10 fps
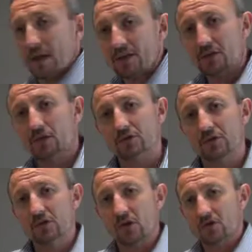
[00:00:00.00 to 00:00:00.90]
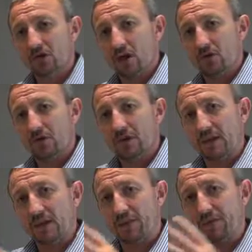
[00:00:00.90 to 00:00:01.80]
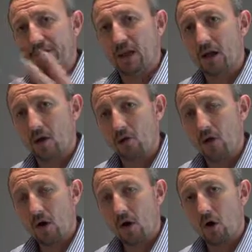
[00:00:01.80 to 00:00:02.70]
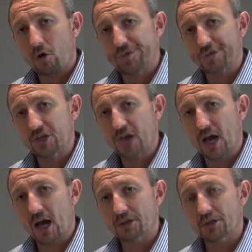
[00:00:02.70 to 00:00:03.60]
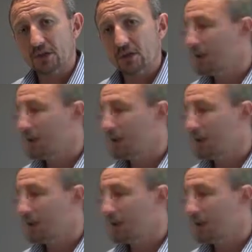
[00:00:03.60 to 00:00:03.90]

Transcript: is show the flow of the charge.